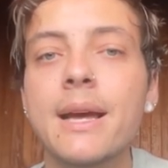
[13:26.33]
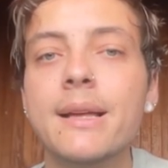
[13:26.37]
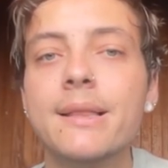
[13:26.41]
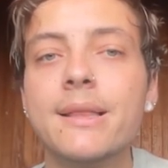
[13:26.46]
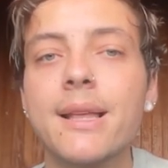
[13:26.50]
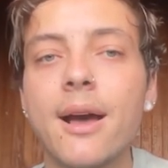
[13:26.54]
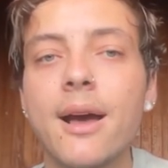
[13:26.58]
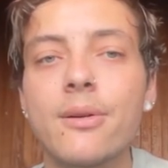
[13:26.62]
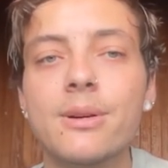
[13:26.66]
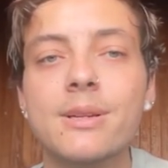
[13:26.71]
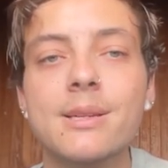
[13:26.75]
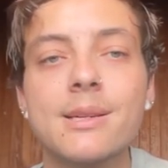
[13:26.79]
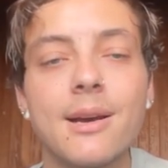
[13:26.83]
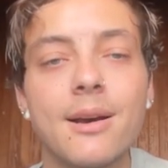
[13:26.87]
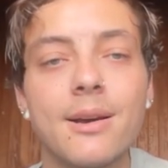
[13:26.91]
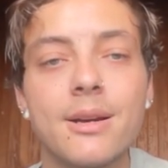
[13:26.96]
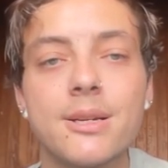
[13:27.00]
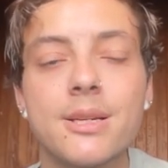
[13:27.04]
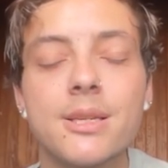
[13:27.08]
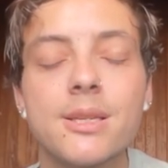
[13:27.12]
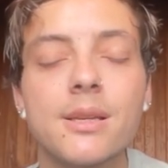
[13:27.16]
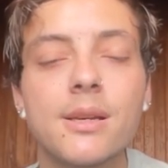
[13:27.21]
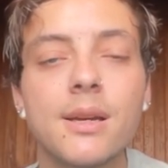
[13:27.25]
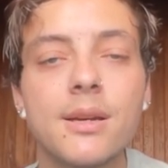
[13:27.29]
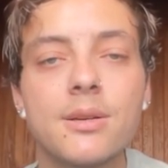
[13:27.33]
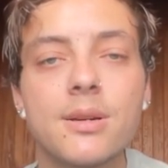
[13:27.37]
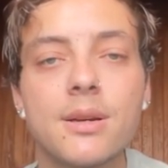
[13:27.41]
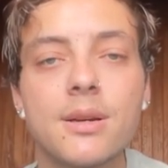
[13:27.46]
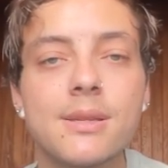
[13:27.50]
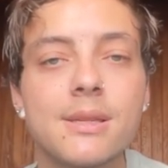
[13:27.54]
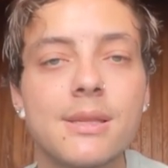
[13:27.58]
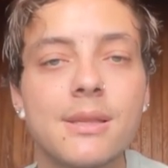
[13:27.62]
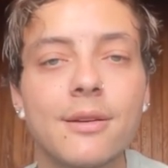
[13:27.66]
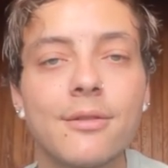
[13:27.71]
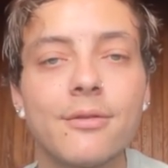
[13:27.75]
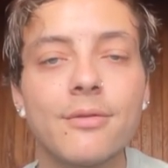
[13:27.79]
That was honestly
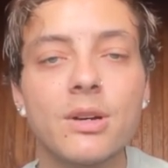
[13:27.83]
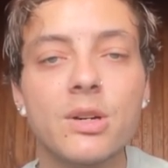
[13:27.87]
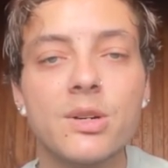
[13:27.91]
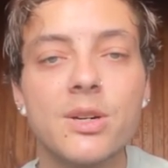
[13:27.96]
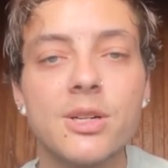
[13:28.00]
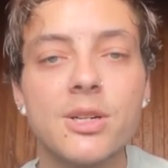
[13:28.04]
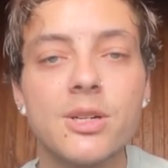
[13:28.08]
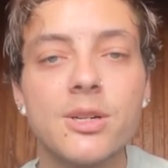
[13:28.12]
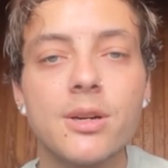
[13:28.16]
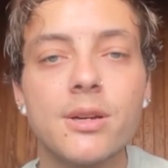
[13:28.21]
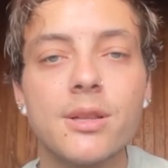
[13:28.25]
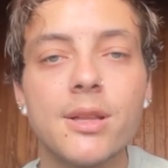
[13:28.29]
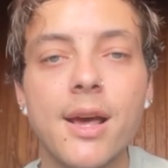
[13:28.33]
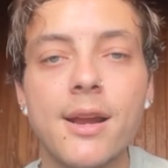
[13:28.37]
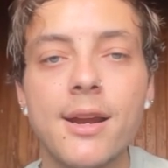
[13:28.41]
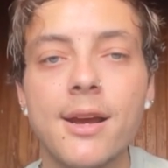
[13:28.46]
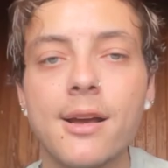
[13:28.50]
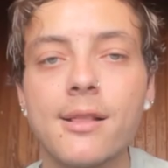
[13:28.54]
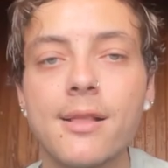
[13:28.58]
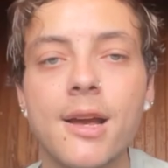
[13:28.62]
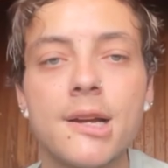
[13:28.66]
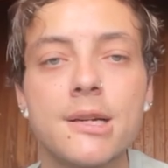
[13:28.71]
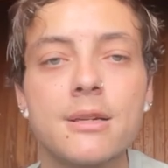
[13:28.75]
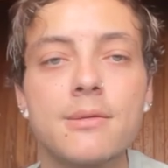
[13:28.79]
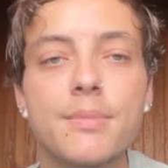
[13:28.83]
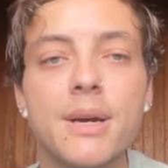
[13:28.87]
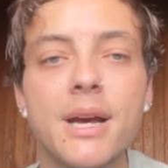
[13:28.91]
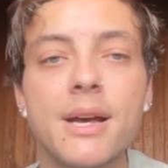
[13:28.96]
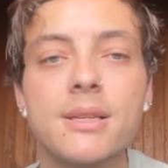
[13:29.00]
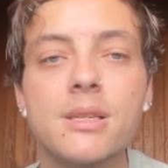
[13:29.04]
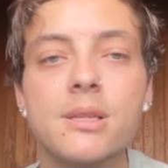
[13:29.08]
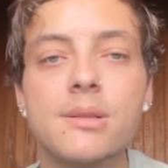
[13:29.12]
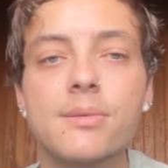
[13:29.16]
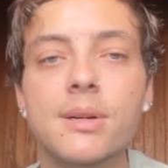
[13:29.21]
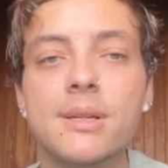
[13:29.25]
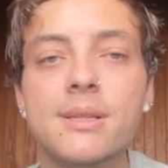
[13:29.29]
just the furniture that I liked
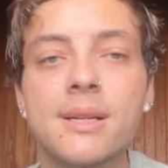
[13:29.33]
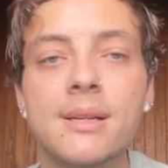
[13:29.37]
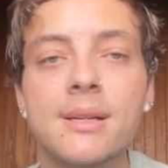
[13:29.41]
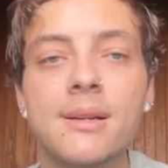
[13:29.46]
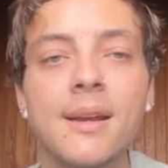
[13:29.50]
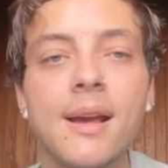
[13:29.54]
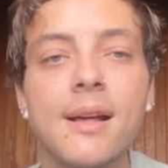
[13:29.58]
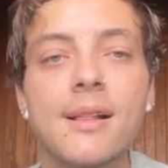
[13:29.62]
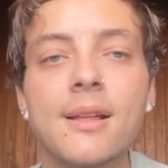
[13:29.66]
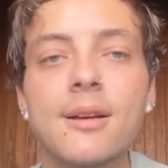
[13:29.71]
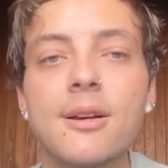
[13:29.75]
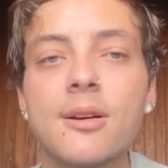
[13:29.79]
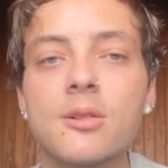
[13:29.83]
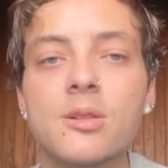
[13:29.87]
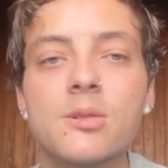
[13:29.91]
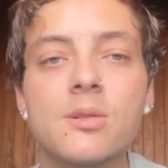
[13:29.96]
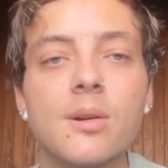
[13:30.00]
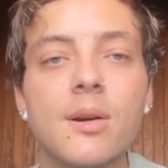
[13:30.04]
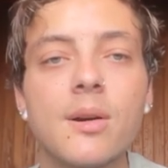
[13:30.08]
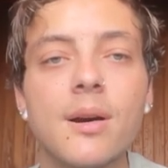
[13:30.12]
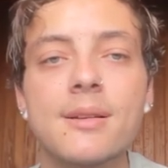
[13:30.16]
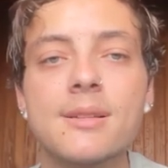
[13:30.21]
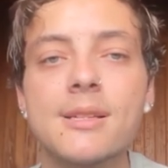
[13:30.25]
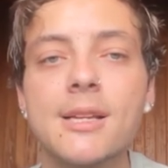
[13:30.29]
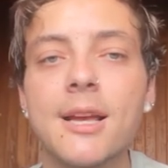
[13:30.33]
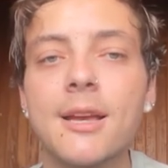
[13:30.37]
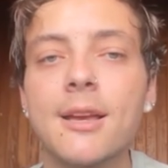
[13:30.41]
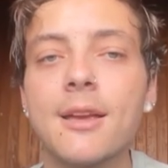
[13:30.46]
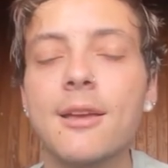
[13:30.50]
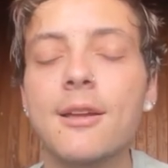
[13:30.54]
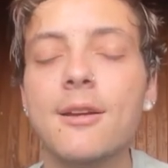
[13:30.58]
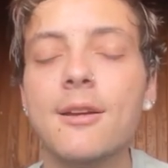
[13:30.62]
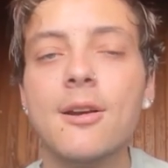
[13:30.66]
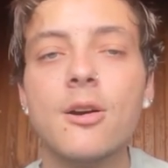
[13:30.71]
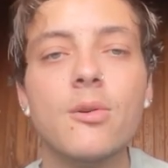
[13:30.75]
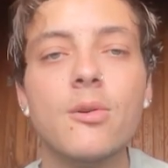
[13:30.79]
best was in yellow, so I was like,
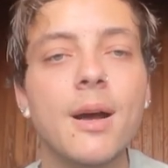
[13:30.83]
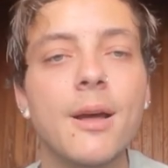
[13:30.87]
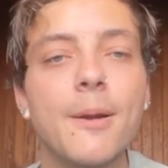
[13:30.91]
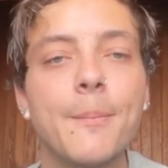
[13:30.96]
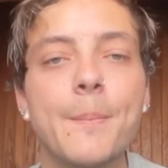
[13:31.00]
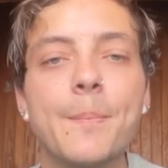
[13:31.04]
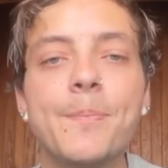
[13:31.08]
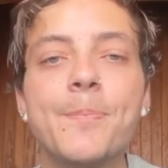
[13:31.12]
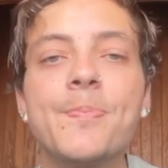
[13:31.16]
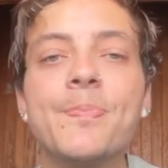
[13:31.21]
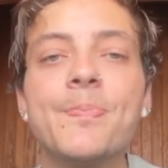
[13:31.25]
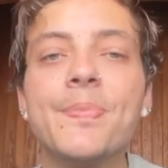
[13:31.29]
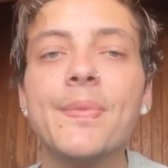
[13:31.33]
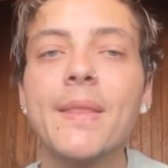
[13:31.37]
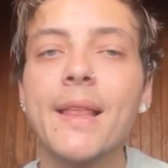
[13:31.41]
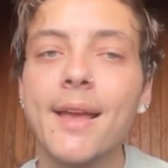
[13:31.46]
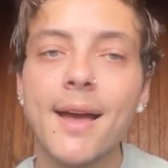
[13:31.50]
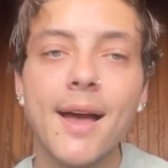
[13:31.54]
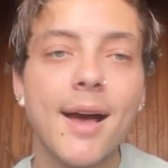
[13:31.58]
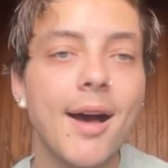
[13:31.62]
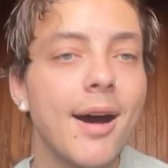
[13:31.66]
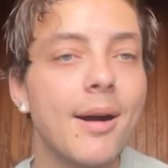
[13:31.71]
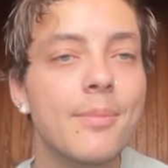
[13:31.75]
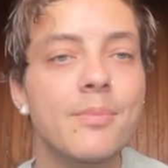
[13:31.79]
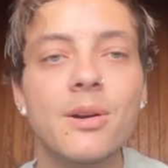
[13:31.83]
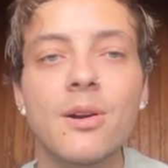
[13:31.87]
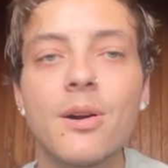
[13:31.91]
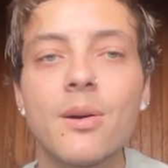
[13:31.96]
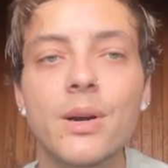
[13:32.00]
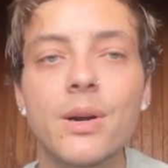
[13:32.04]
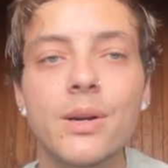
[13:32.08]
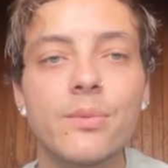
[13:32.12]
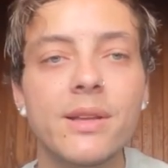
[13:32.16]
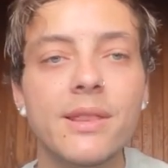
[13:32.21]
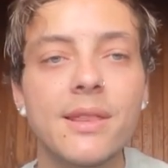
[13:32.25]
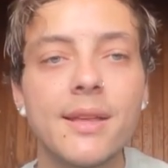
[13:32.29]
you know what? I'm
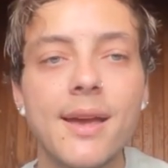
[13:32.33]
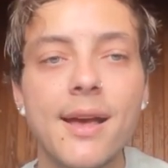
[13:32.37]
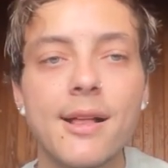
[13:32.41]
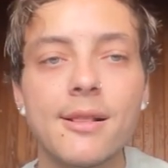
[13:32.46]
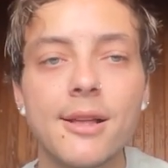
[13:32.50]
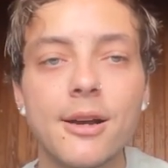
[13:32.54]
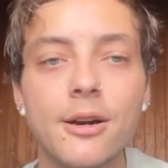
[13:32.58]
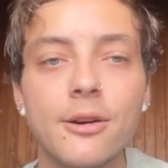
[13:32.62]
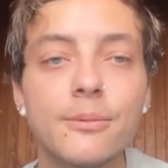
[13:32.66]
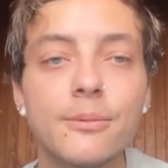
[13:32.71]
going with yellow.